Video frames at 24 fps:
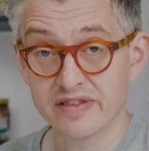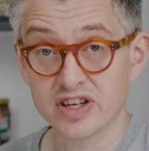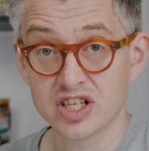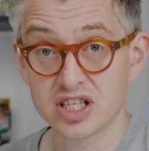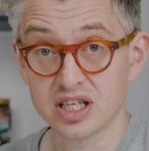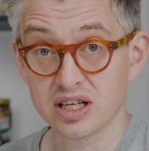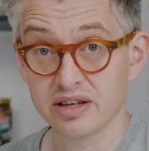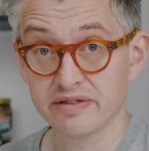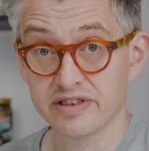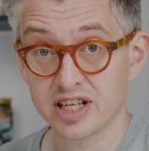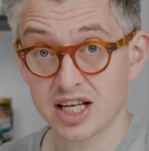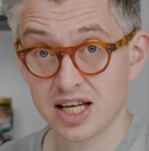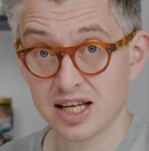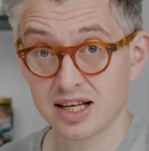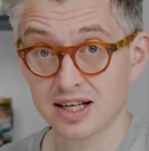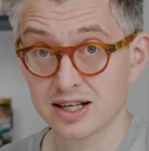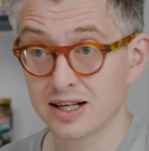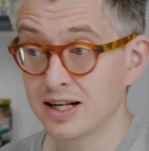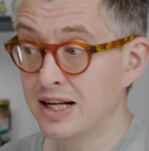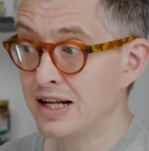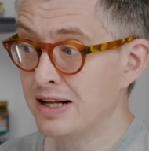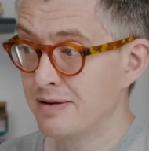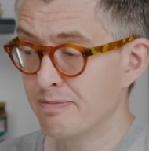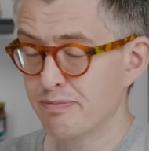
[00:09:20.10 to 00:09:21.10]
achieved here,
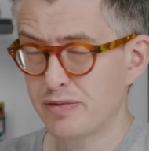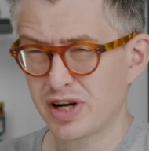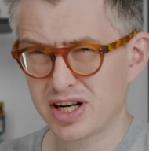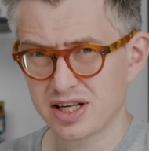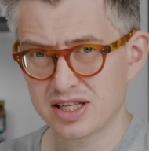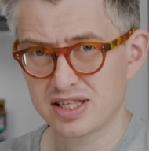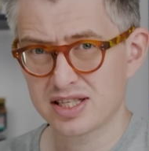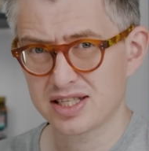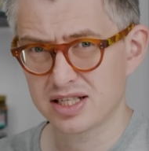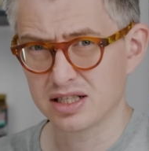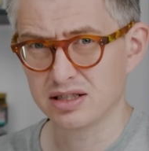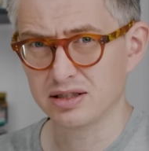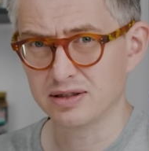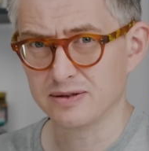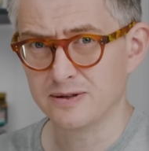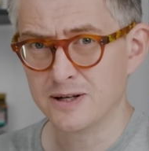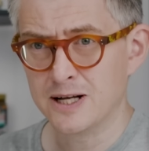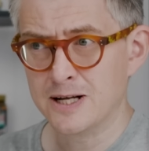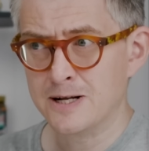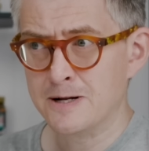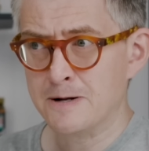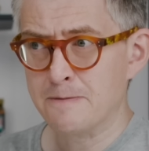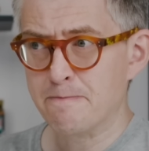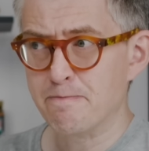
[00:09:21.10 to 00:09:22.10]
but it's still
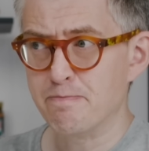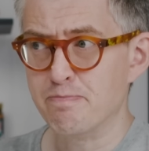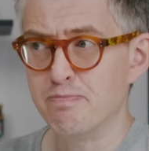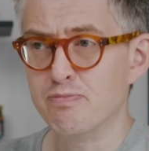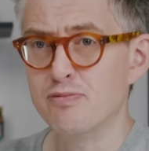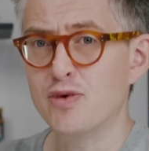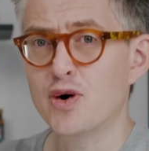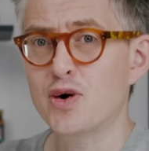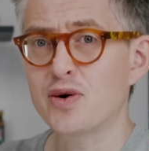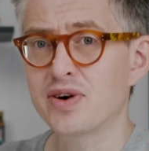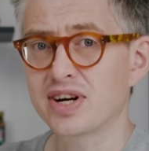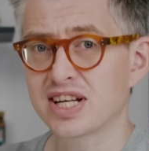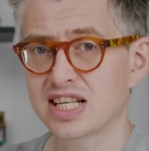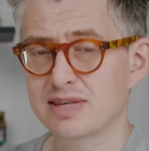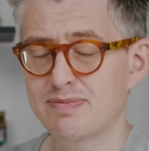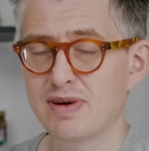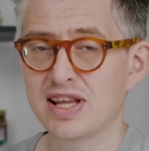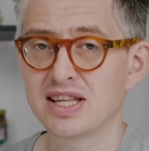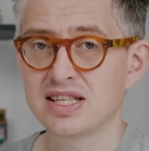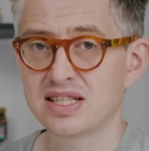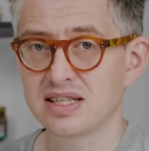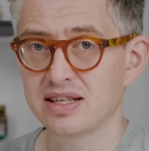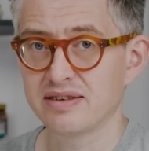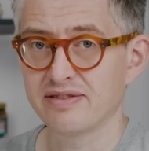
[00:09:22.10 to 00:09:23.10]
more
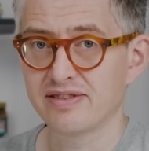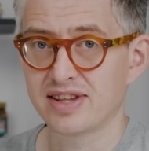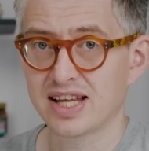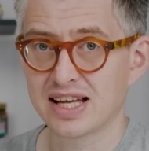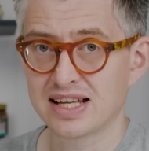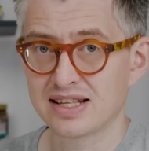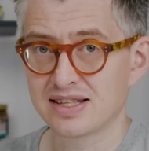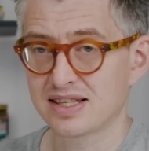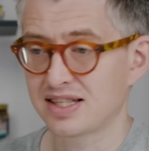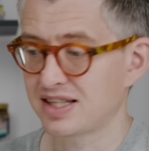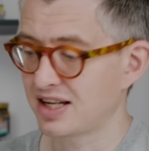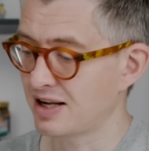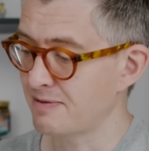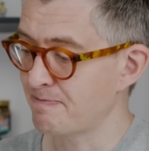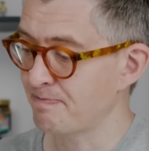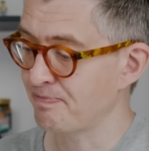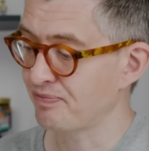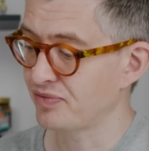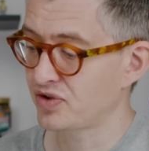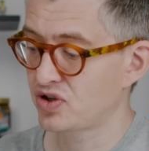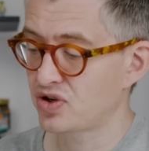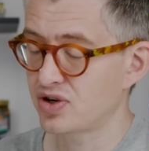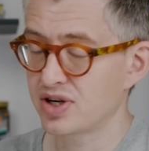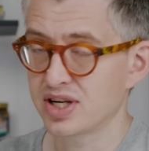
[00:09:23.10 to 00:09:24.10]
expensive than
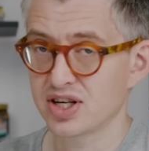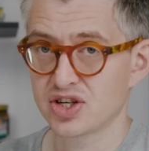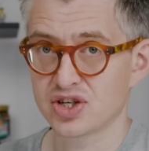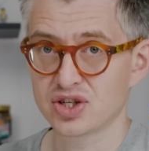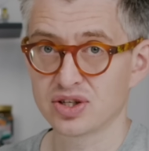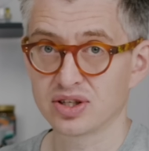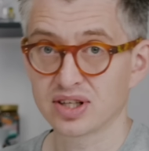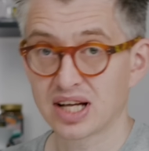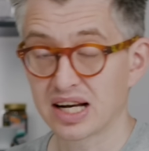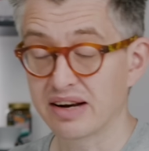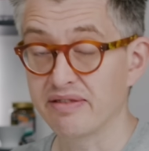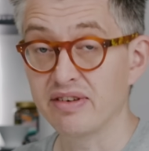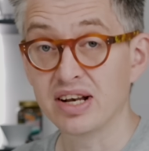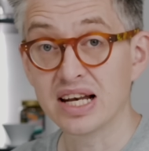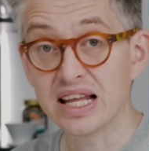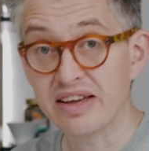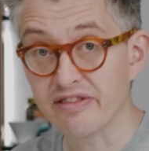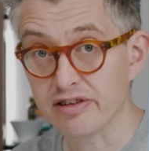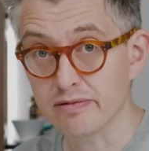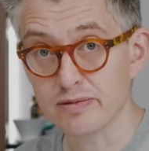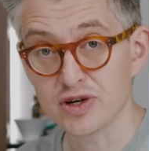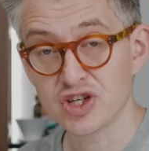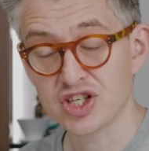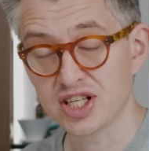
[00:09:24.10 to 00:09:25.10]
some traditional kind of
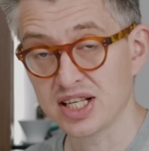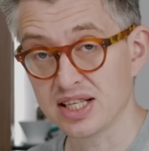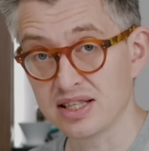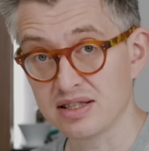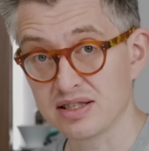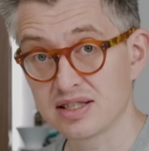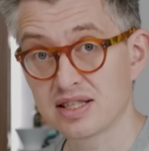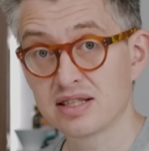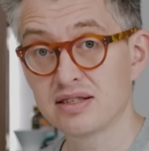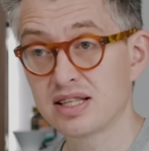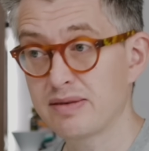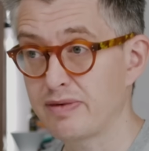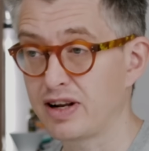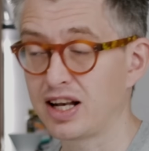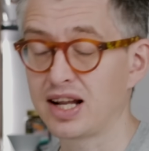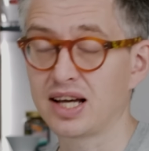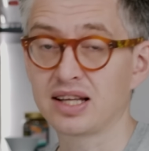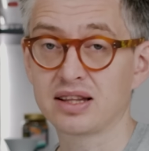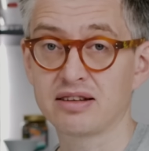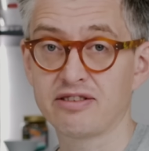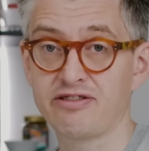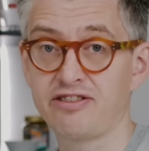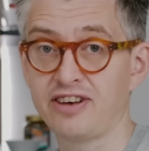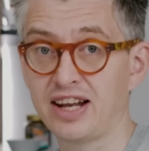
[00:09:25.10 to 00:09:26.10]
lever machines, something
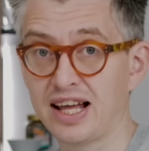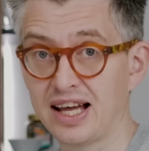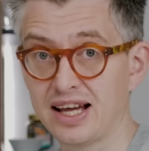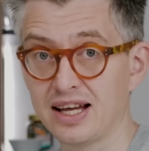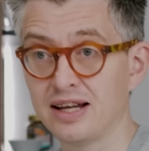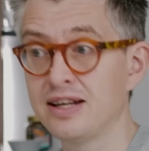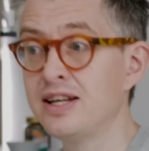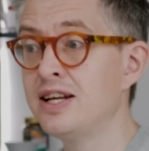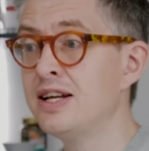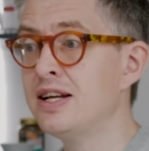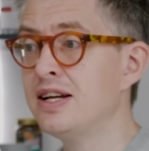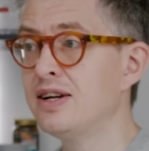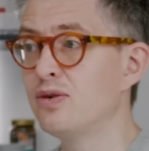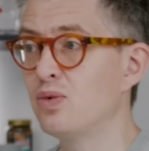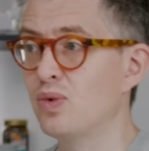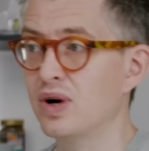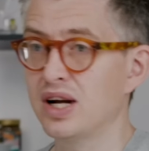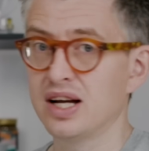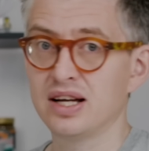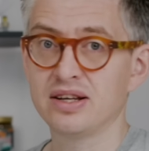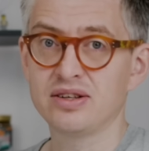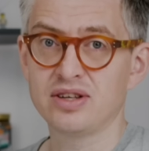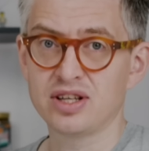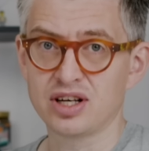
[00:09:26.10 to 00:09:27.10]
like the Flare,
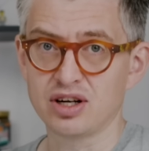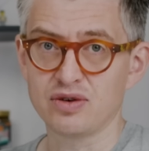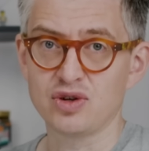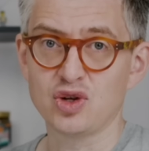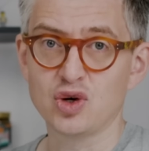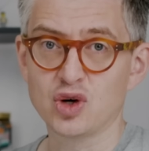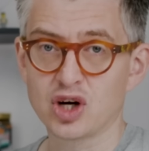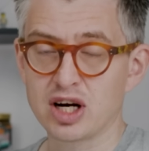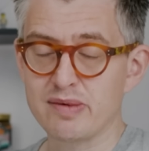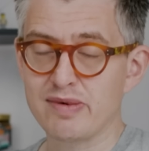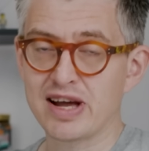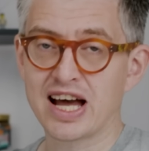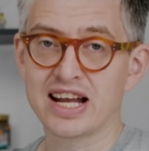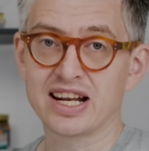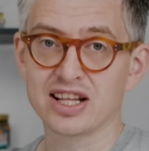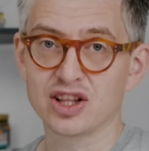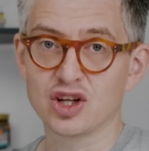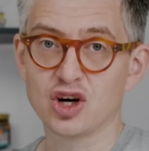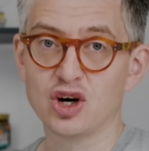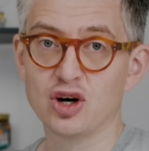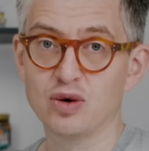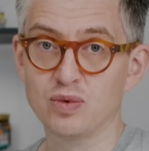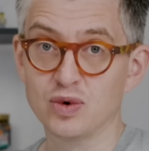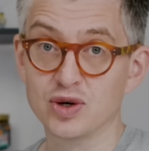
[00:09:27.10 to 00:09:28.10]
where you're going to be adding
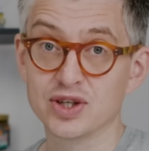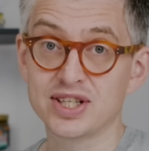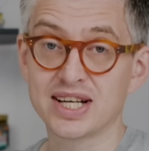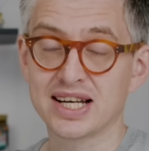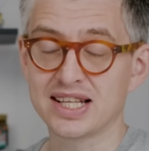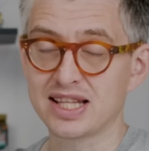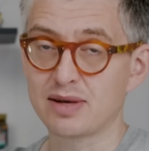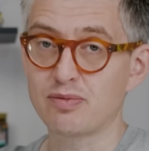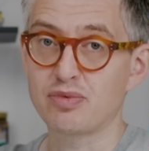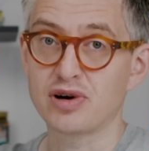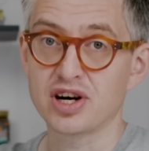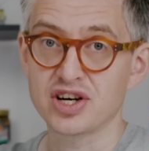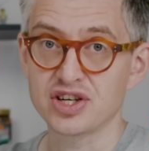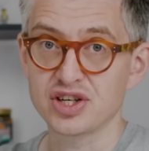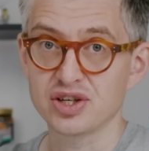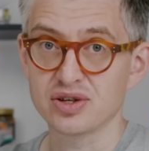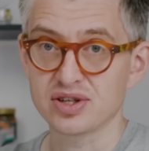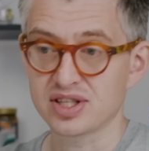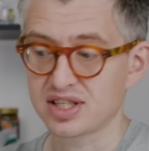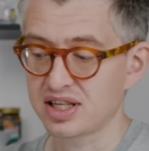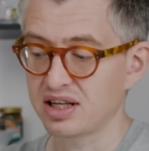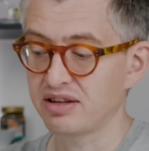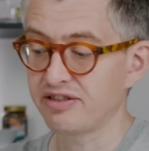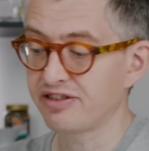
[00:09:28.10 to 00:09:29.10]
the hot water and the pressure
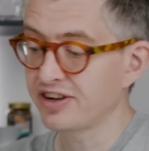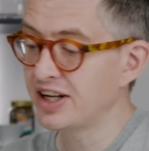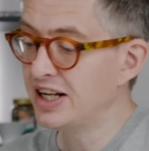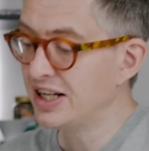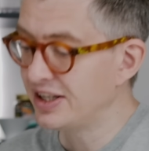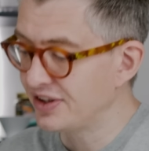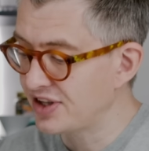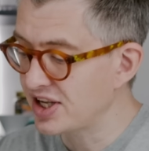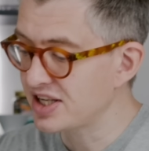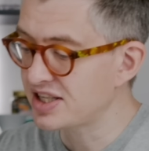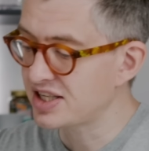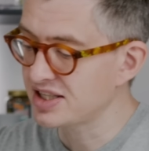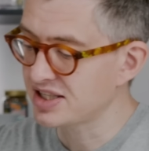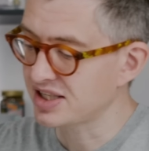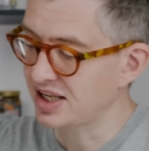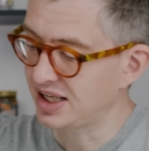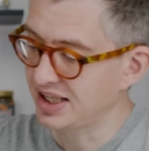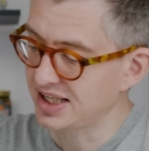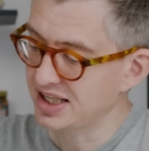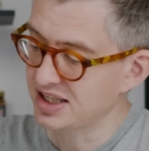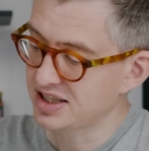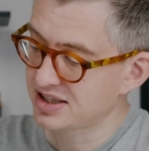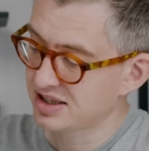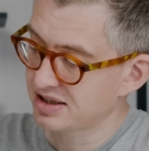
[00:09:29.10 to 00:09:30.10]
yourself. This is at
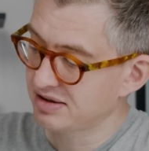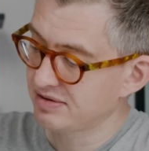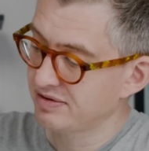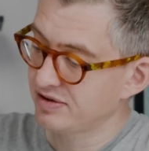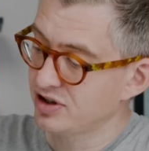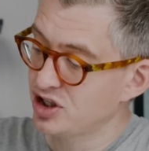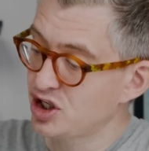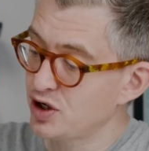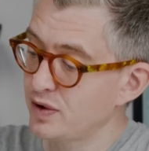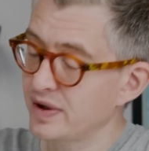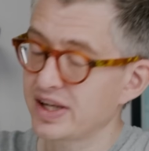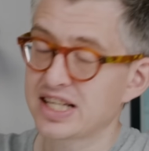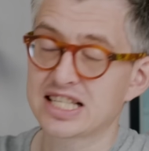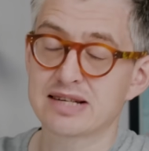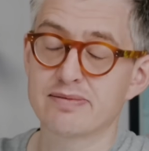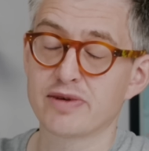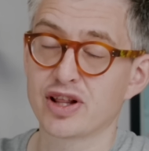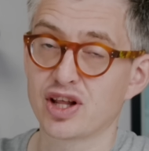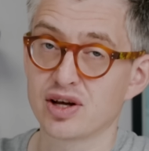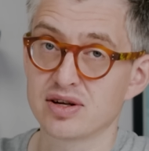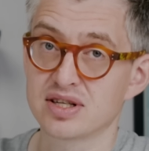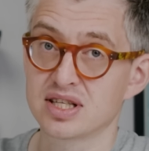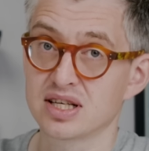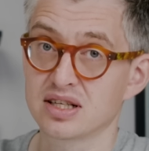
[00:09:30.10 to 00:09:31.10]
least doing some
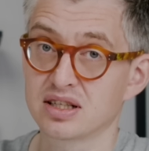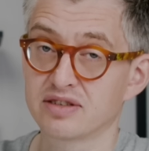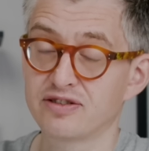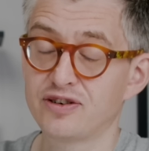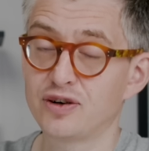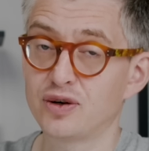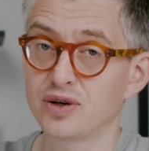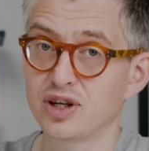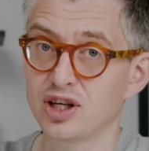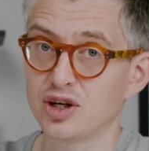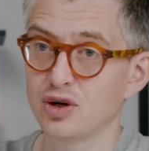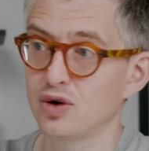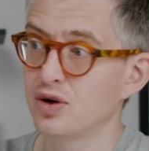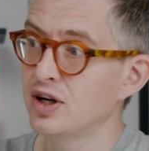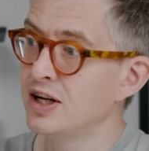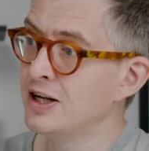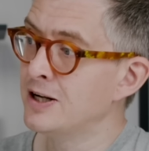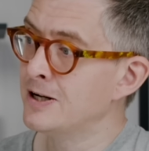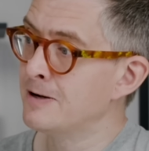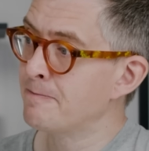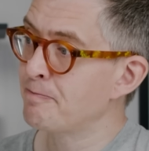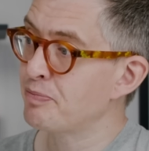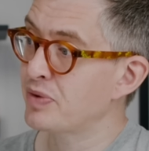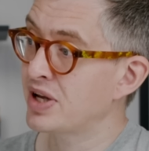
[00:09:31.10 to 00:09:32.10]
of those things for you
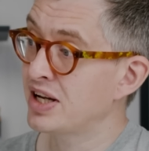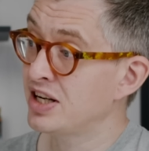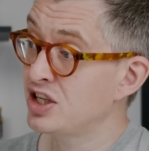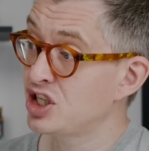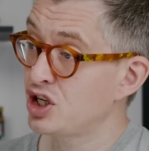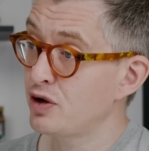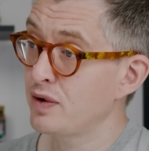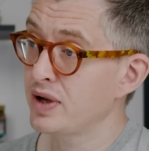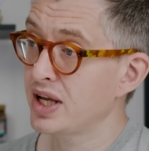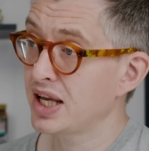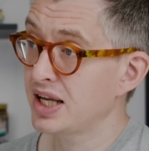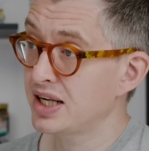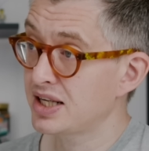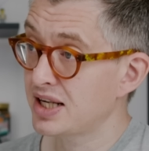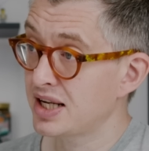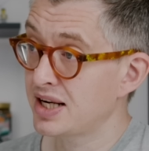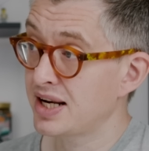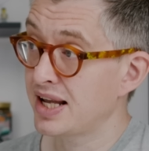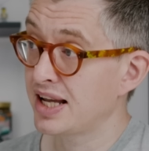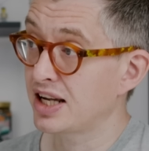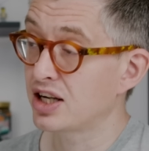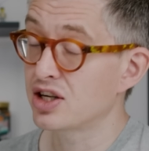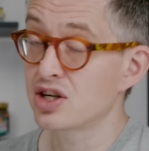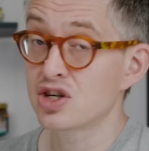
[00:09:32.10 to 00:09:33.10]
and doing it in
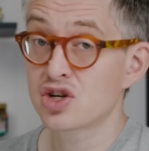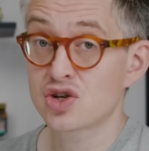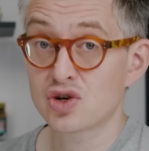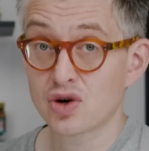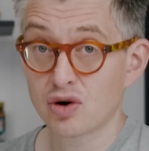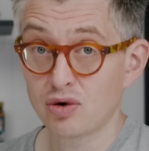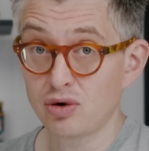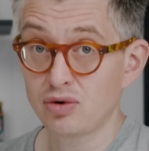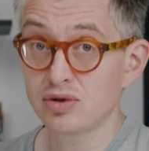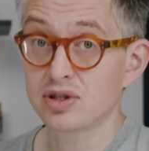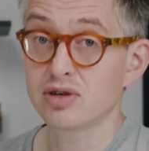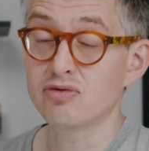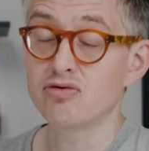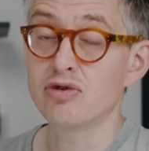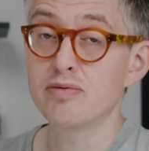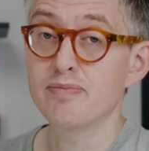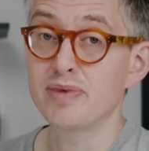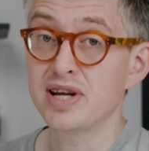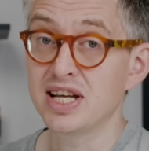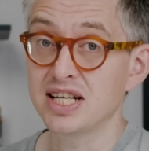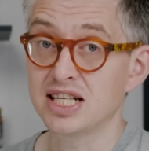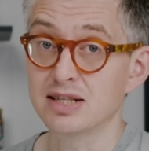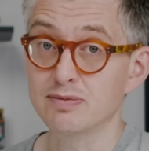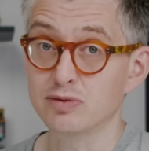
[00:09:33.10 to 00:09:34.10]
a controlled,
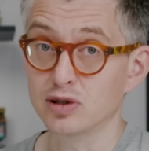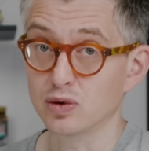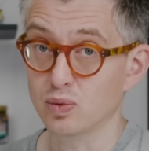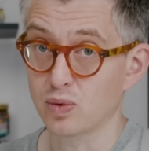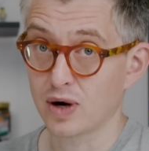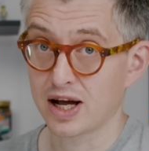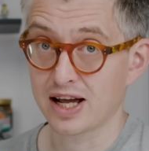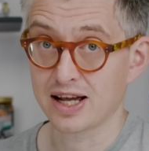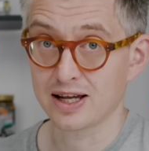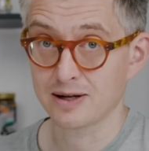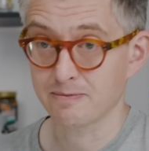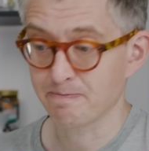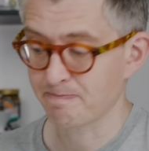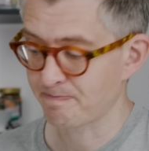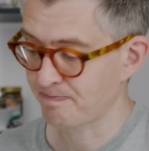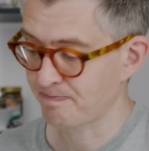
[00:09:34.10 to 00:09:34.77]
repeatable way.